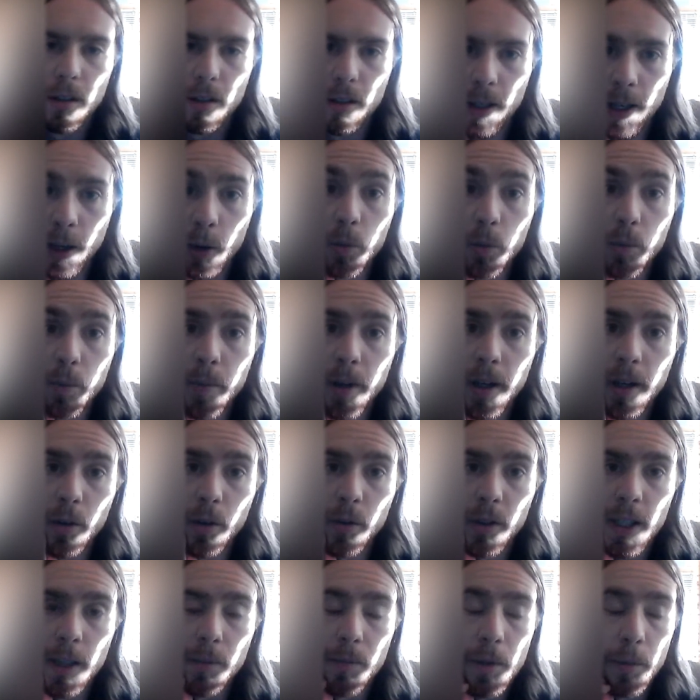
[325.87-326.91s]
how peril
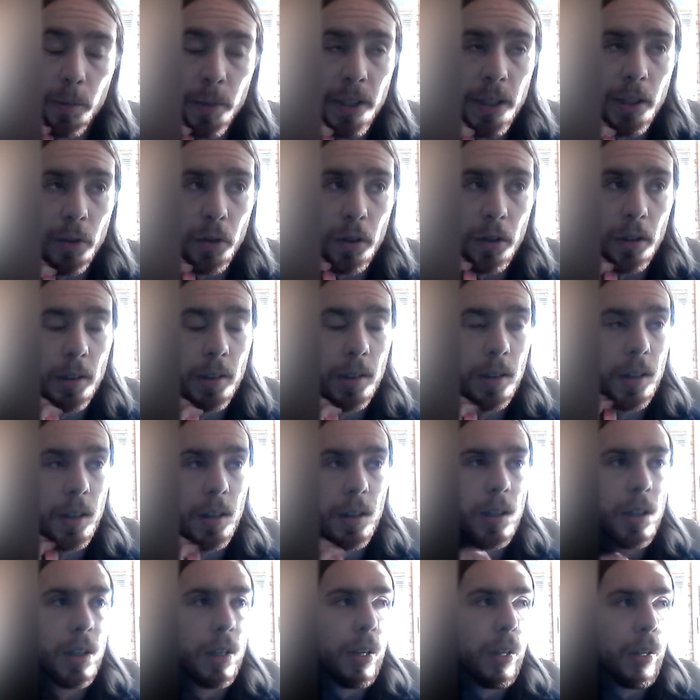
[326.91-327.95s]
came to be, really.
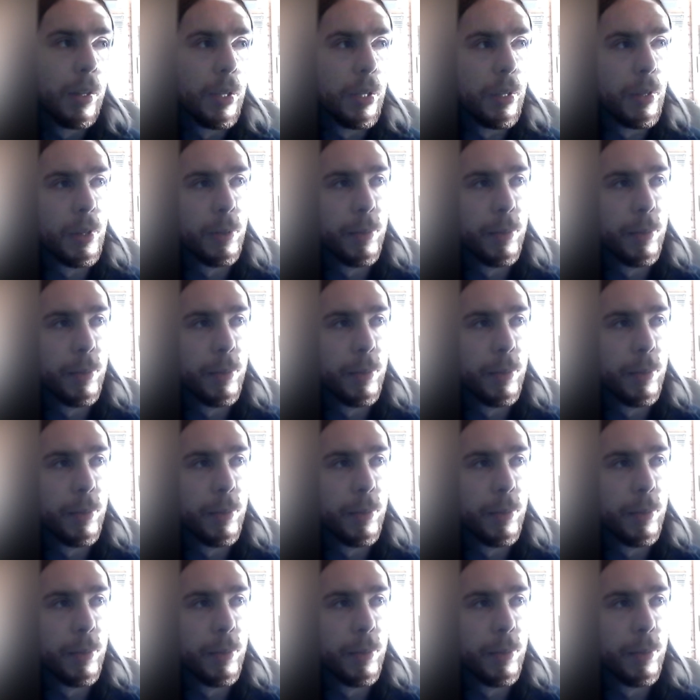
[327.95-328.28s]
The